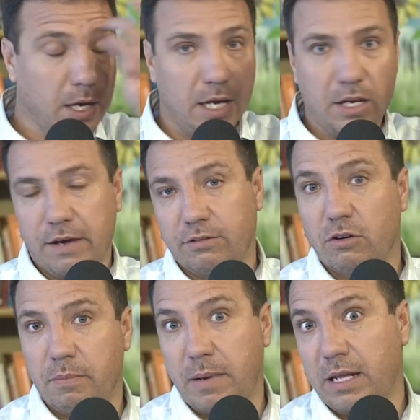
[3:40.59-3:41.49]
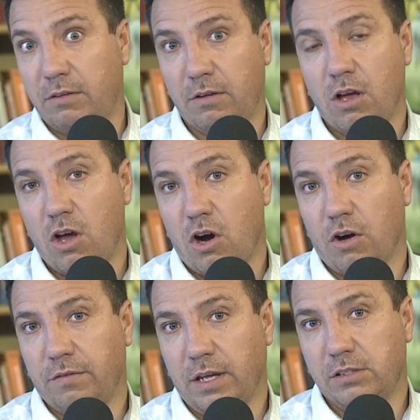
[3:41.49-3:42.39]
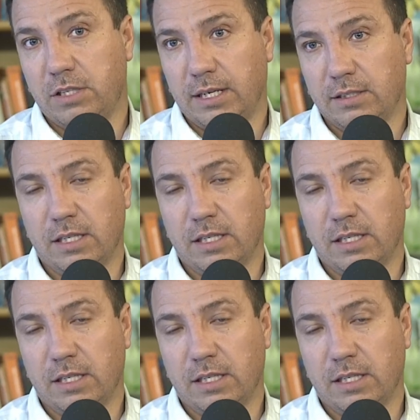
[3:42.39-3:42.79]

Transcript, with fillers: and you have to repent of those things.